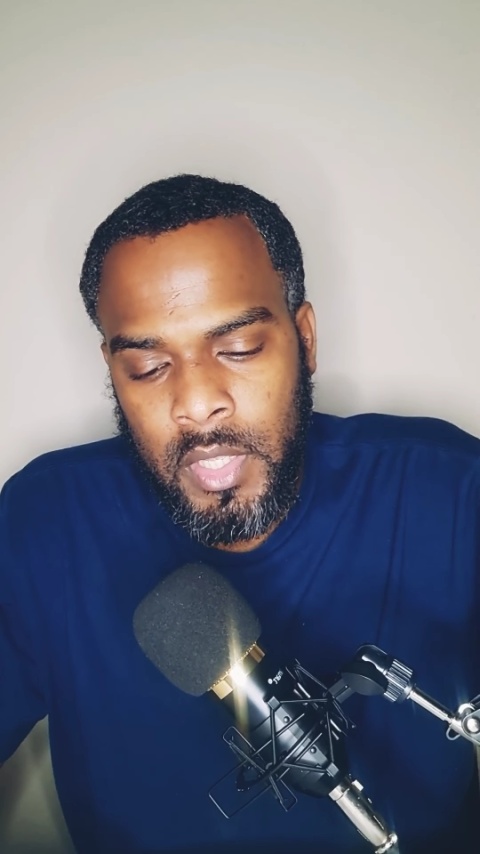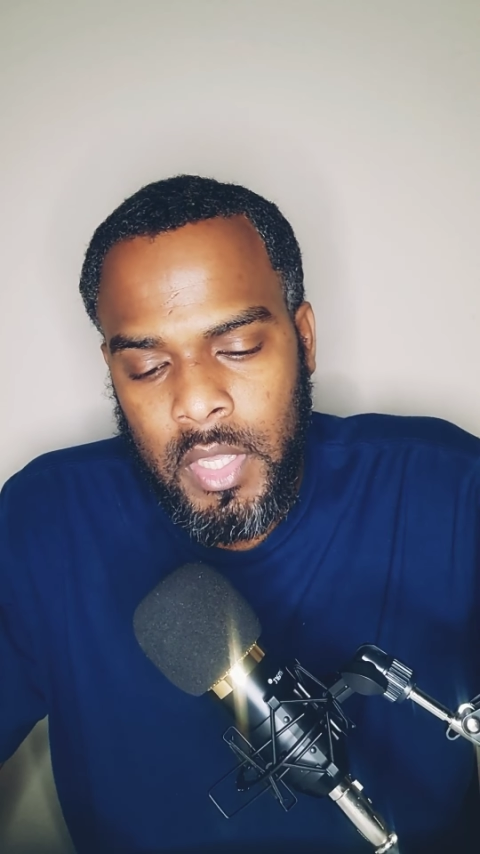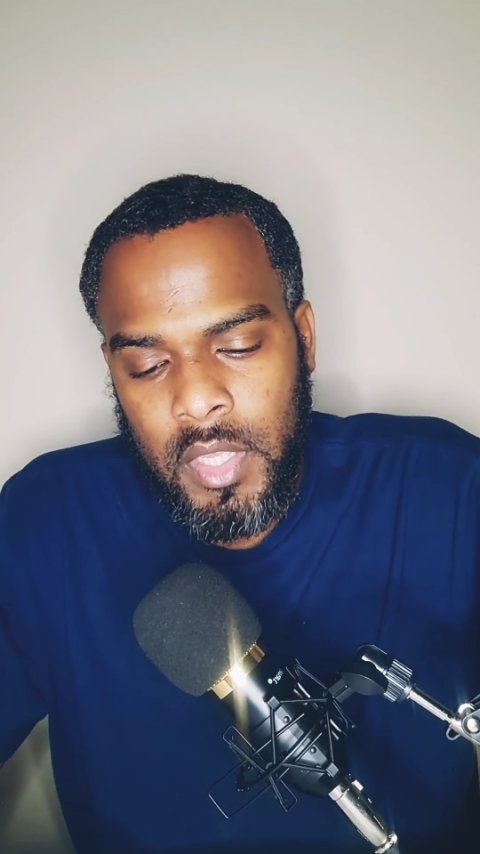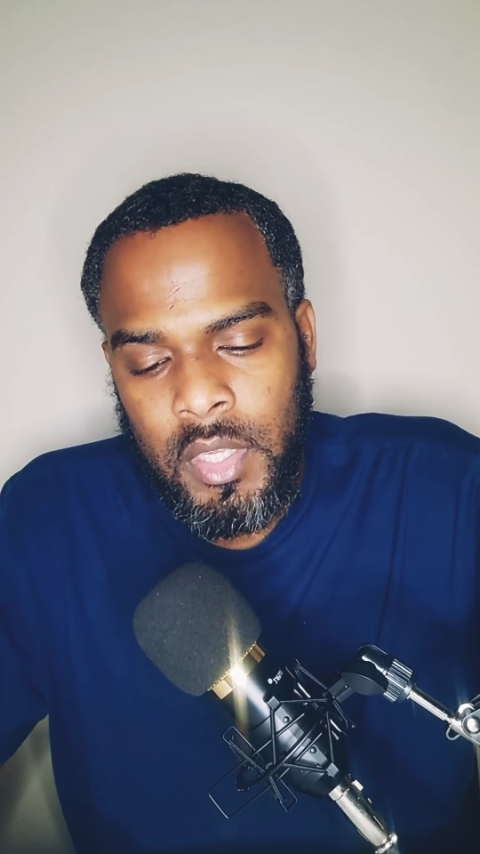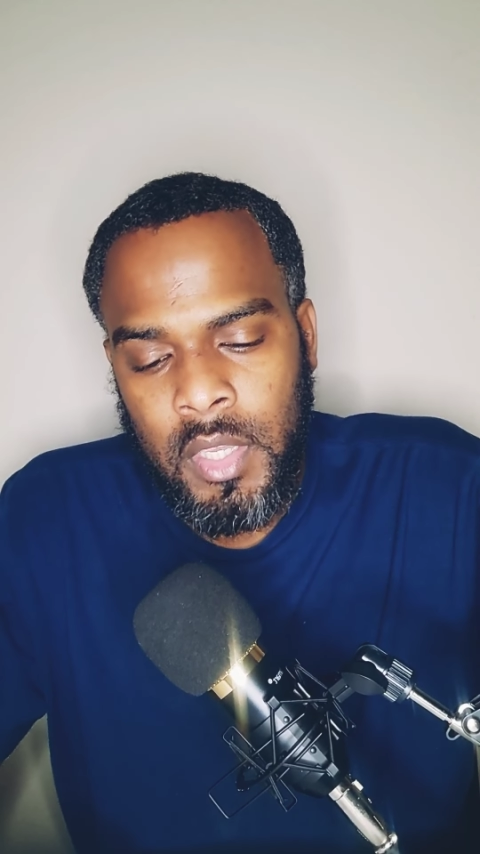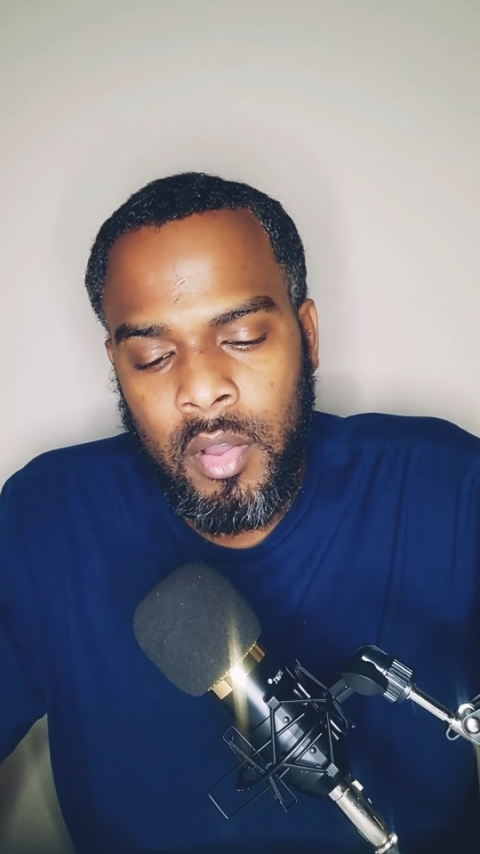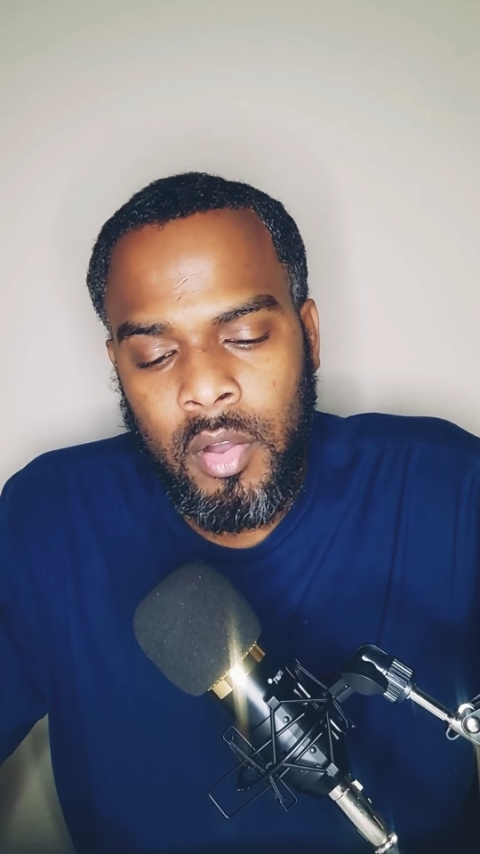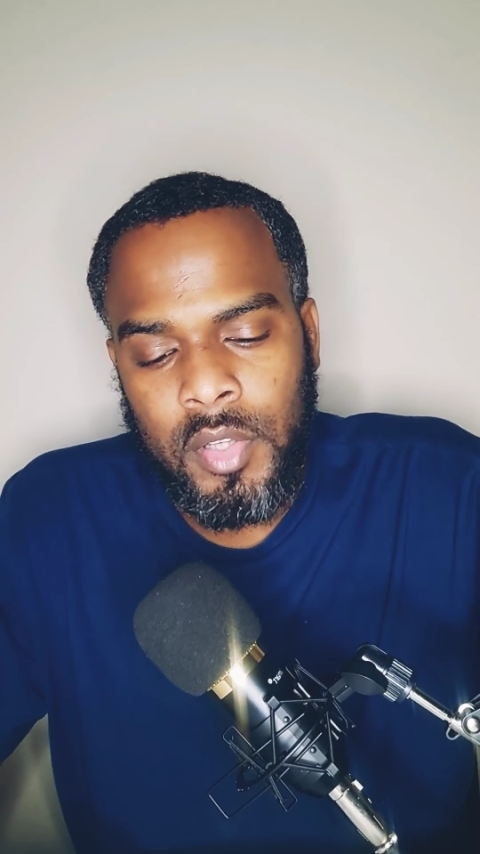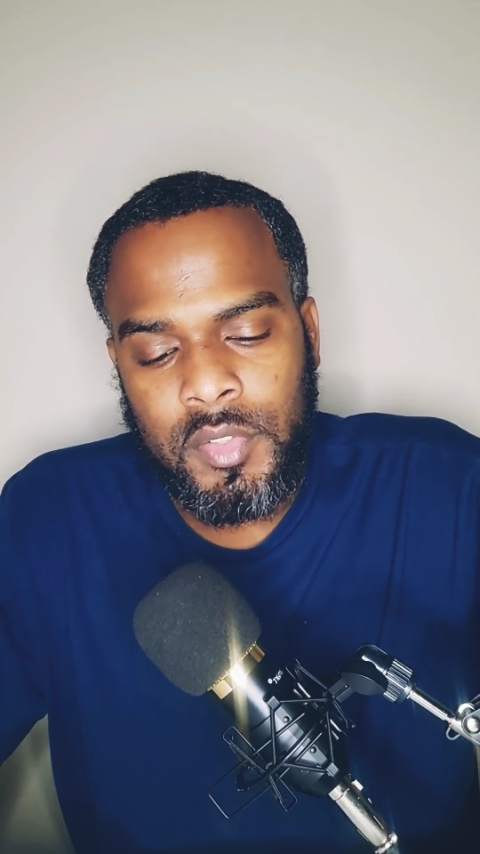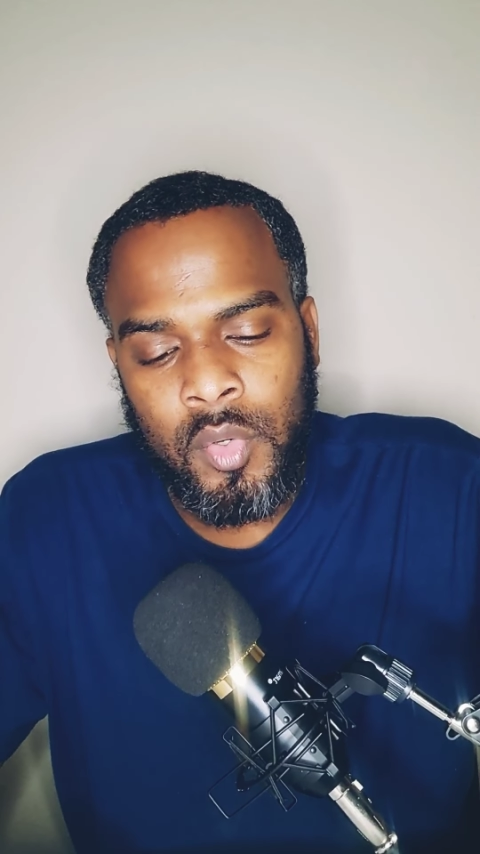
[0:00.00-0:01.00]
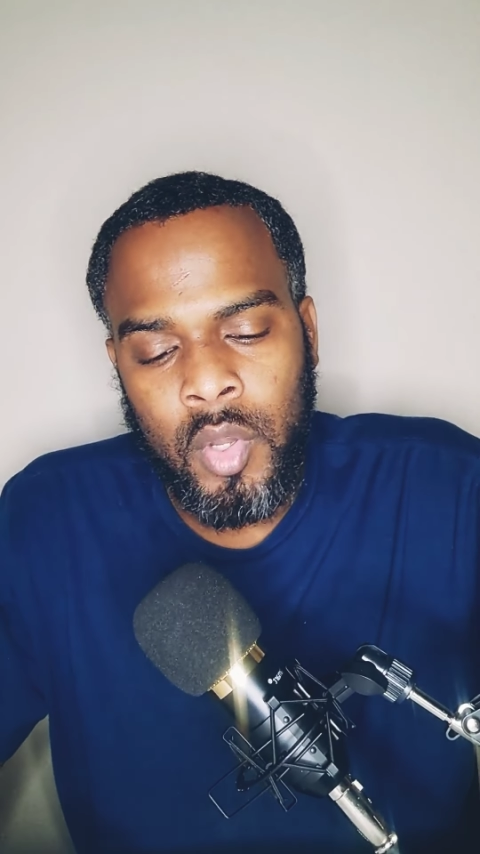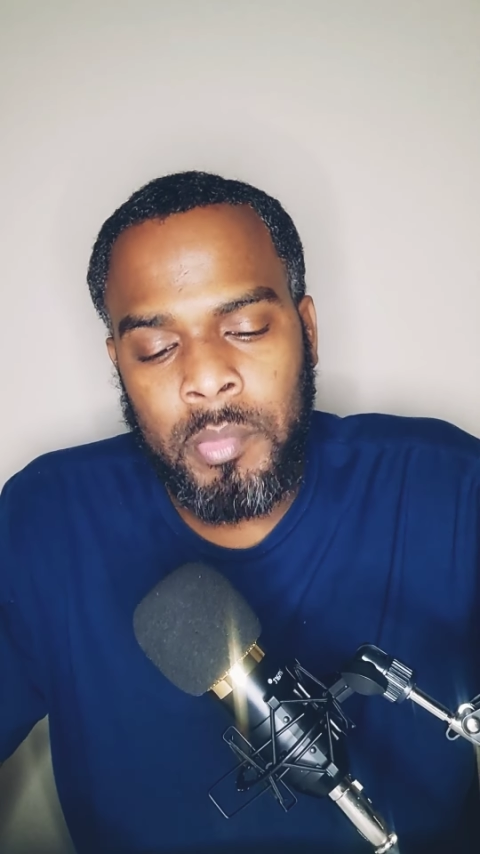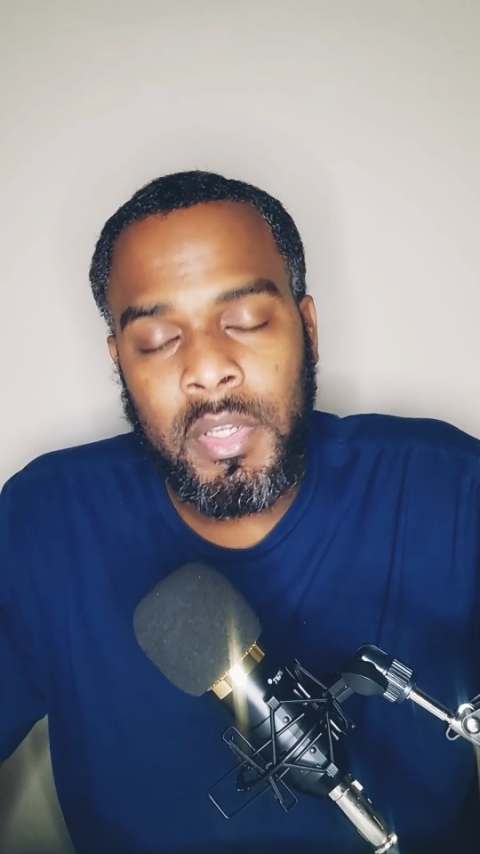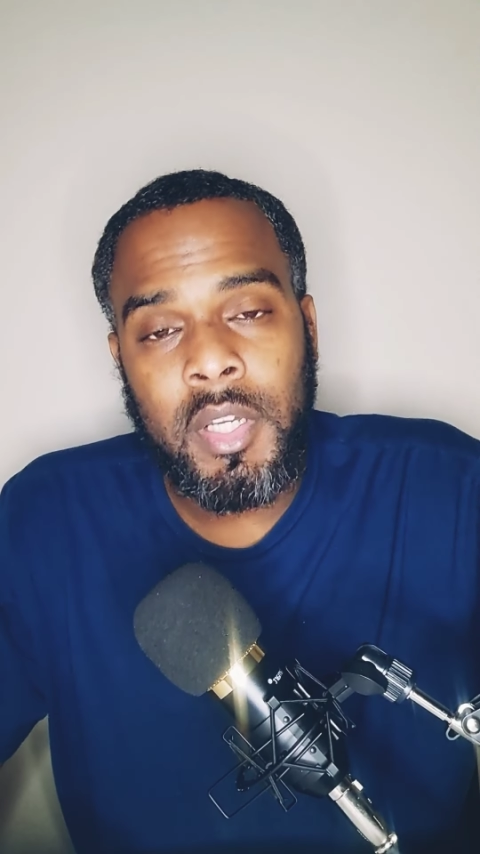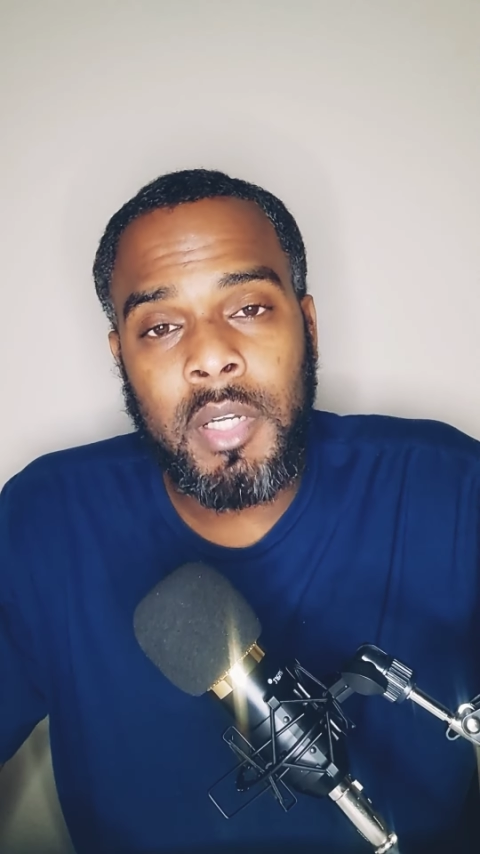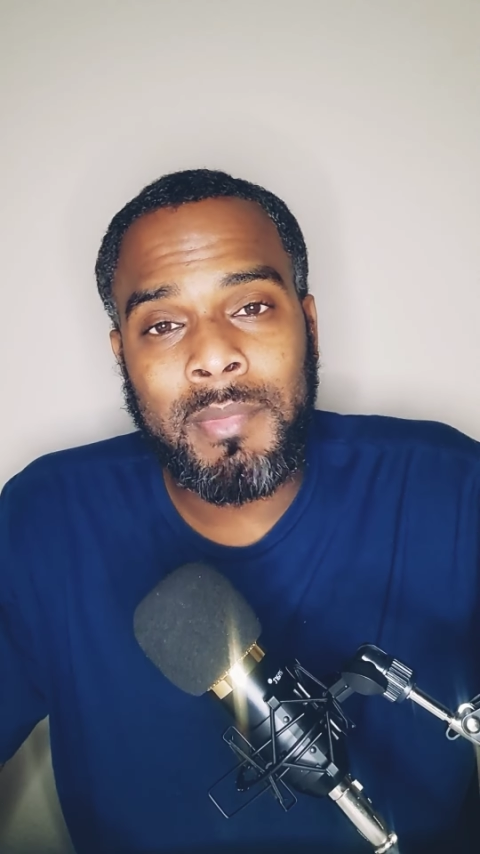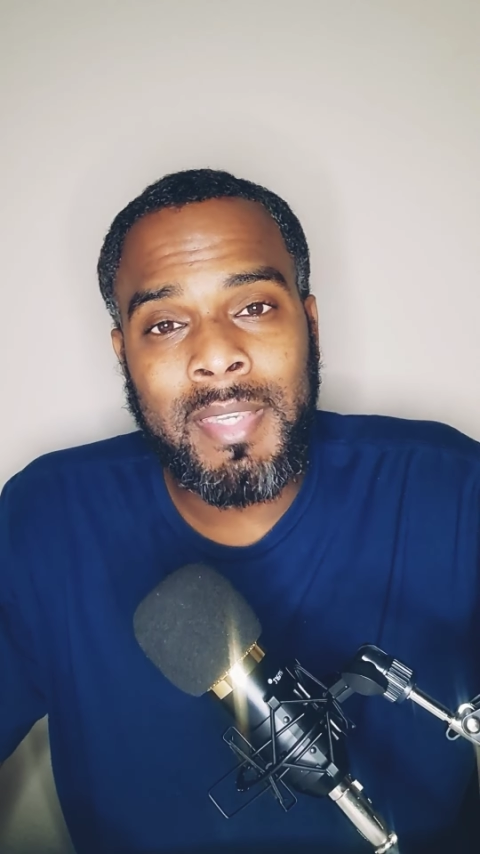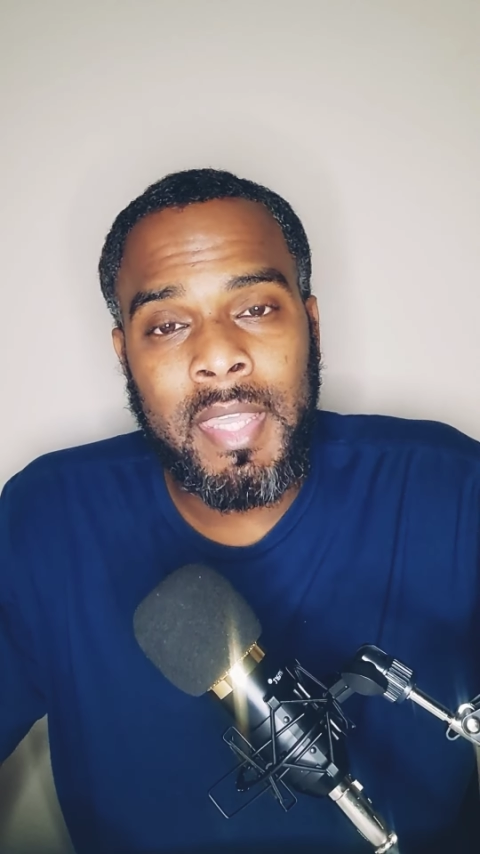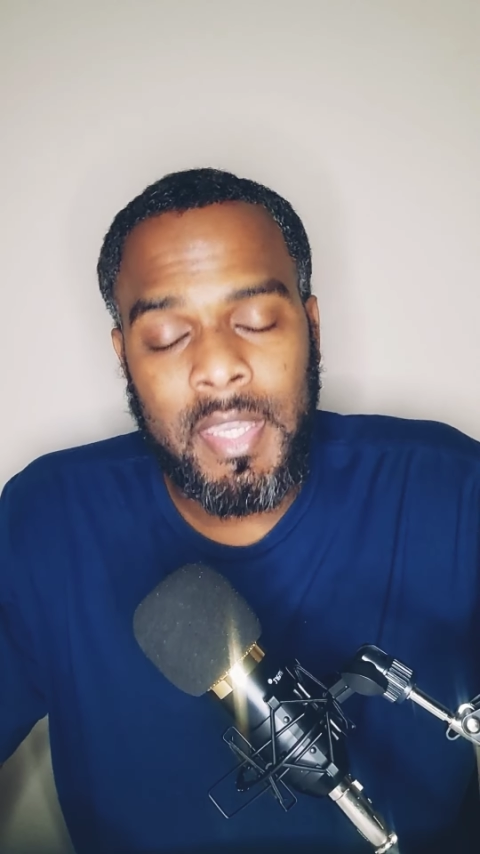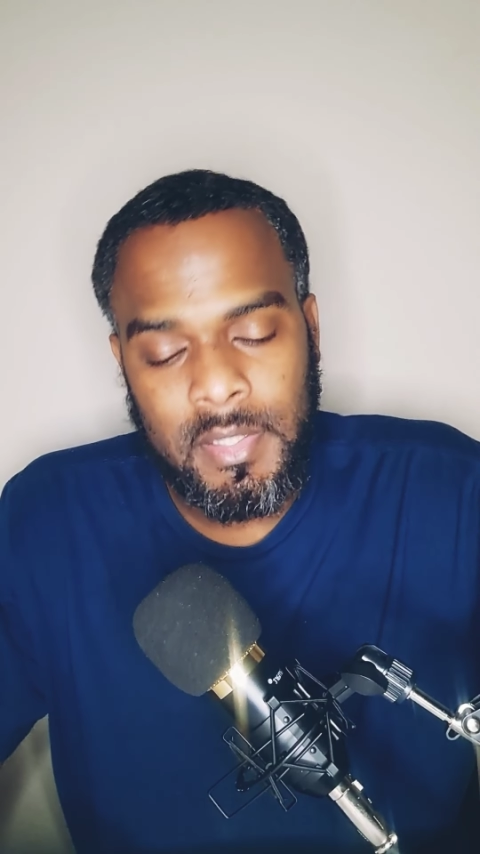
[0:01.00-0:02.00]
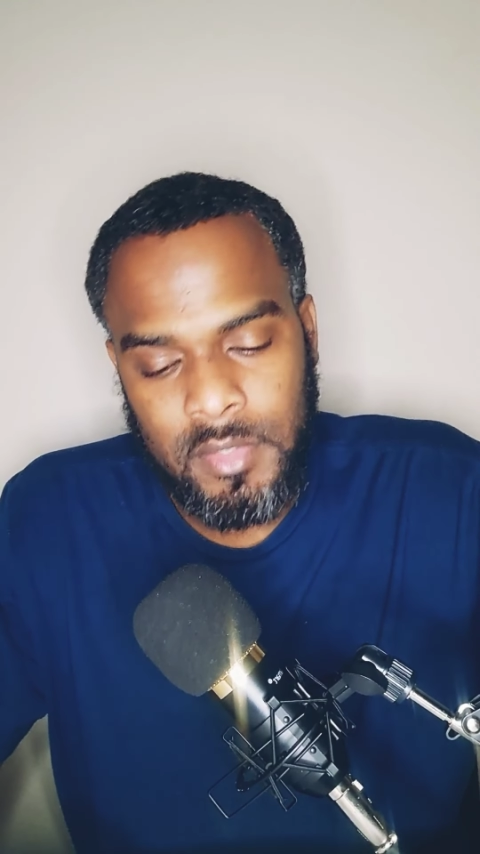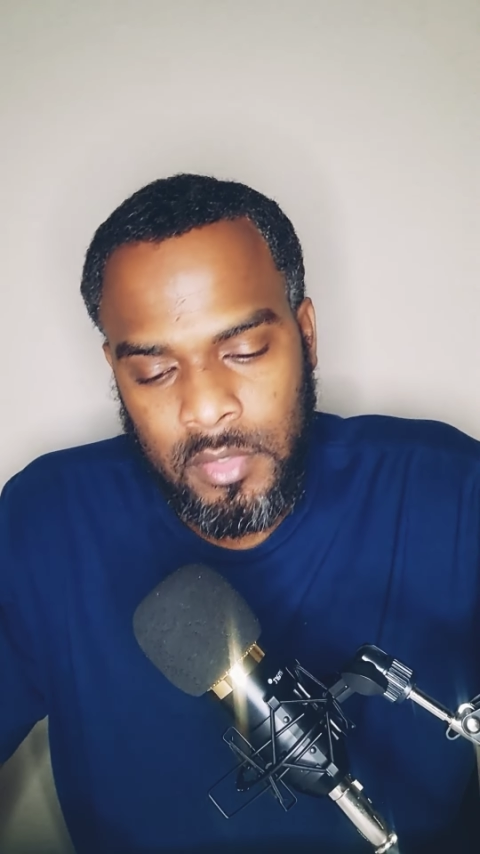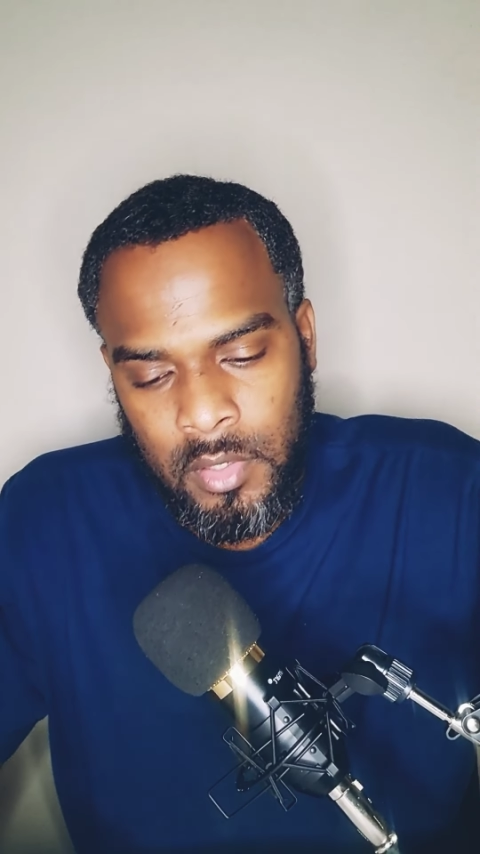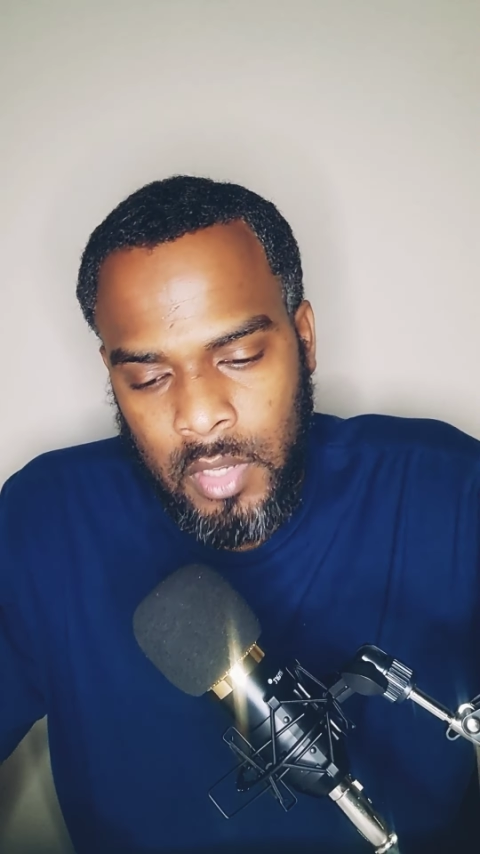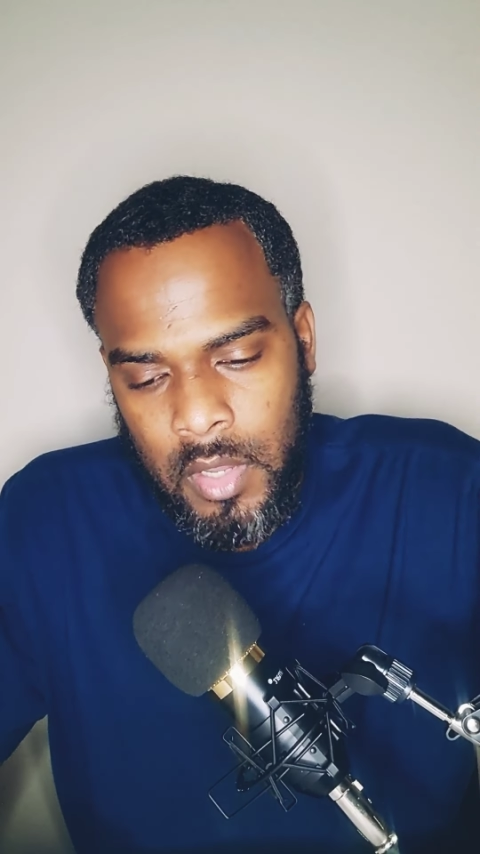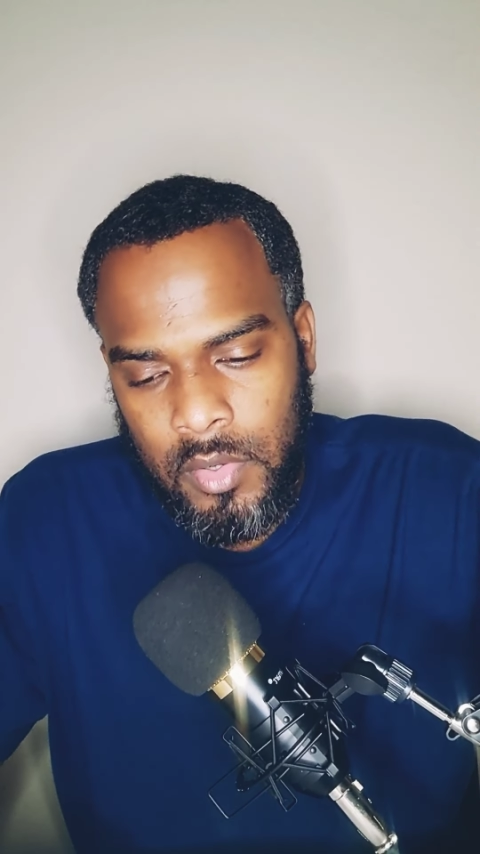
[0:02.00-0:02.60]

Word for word: ye also are become dead to the law.